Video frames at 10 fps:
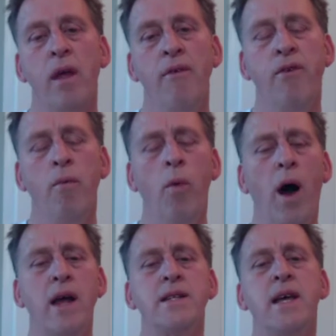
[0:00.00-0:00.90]
From
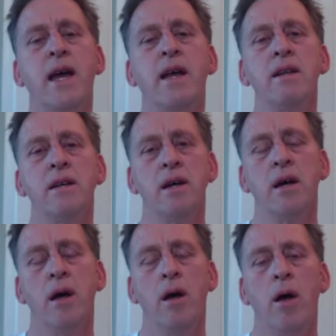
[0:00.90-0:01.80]
white's hand.
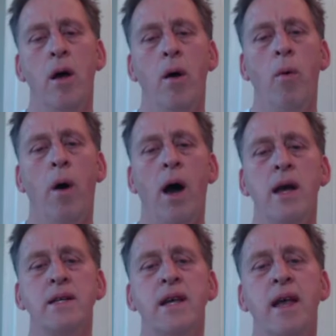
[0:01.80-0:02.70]

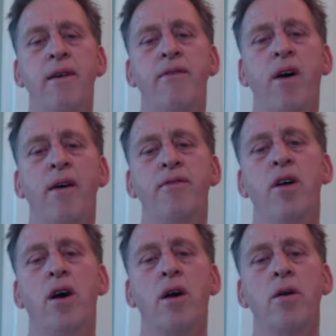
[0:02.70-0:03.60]
Why is e5
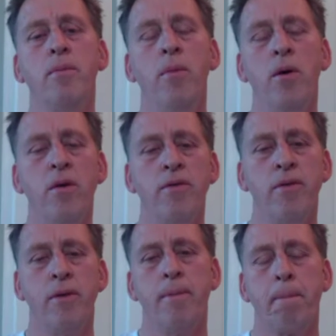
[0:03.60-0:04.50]
not a good
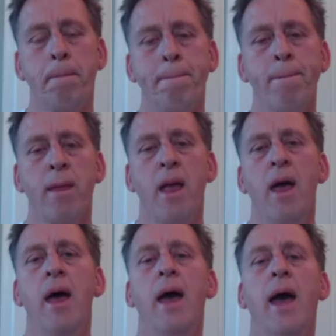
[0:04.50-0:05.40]
move?
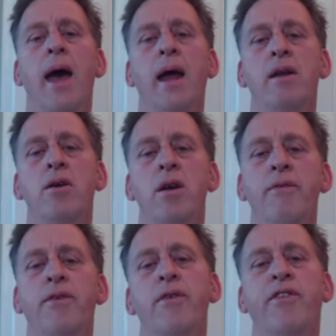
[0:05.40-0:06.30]
And good
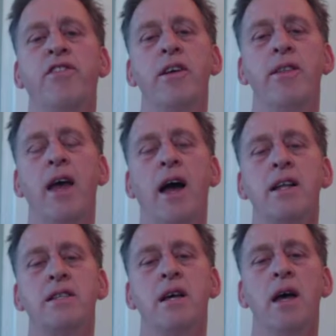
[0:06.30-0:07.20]
if you've seen the
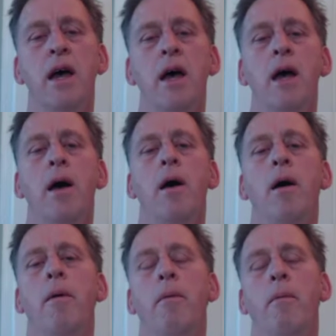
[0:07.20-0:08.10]
answer.
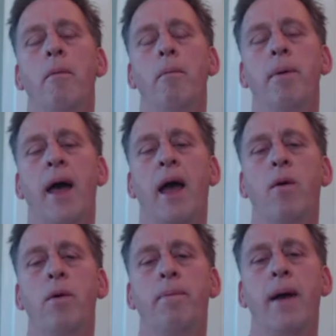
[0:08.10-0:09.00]

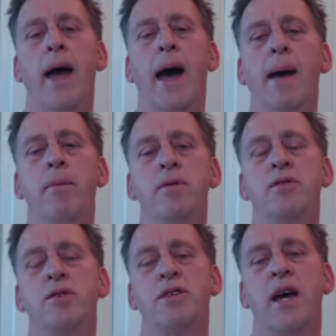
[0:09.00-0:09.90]
Black would be able
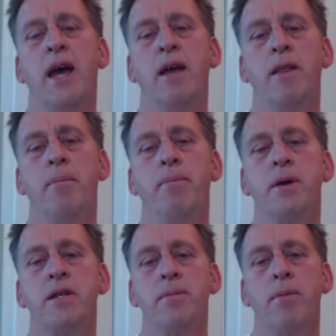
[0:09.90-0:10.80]
to take the
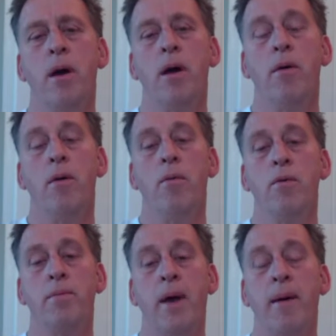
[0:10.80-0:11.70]
bishop,
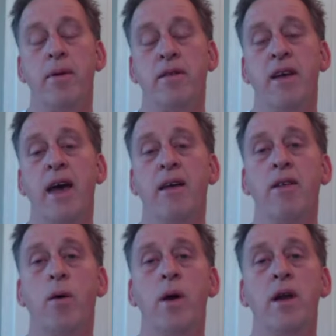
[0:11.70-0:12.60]
would be able to take
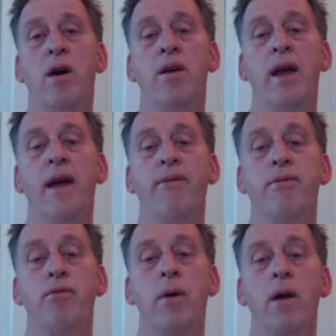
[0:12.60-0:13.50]
the queen on
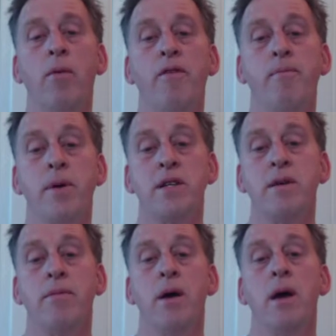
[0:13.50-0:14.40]
f3 with
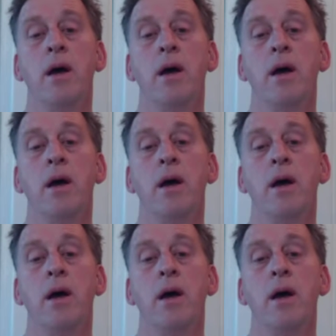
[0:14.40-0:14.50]
bishop